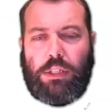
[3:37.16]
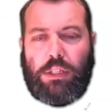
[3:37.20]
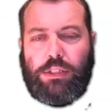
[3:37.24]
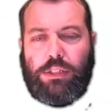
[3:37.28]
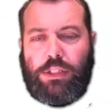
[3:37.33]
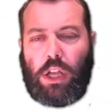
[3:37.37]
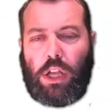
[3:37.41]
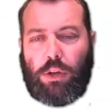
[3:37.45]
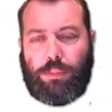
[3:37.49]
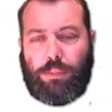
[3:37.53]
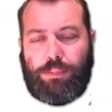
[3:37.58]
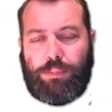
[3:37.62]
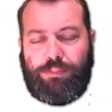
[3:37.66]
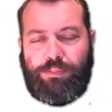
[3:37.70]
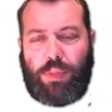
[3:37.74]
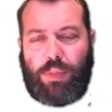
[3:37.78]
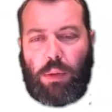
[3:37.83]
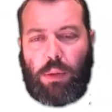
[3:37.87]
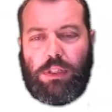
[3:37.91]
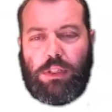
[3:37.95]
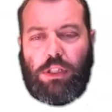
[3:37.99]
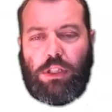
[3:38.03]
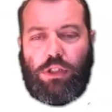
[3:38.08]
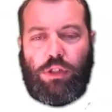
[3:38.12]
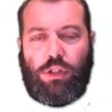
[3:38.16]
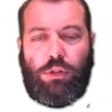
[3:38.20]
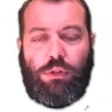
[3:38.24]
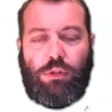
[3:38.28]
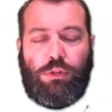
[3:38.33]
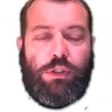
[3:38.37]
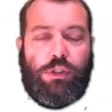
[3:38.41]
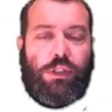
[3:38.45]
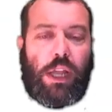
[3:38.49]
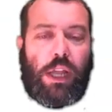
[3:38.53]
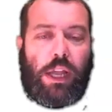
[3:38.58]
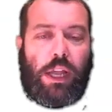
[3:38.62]
So that was a
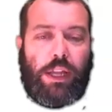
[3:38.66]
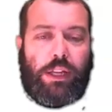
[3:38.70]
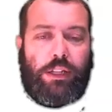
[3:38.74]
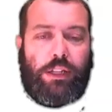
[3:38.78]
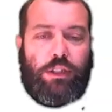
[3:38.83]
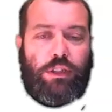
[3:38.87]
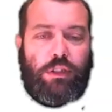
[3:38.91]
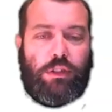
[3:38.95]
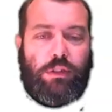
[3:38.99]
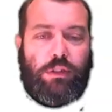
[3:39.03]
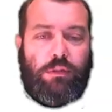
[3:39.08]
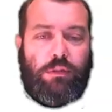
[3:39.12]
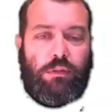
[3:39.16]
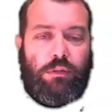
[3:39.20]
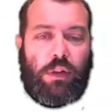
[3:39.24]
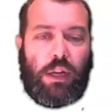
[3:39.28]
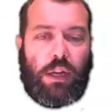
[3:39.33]
two-stage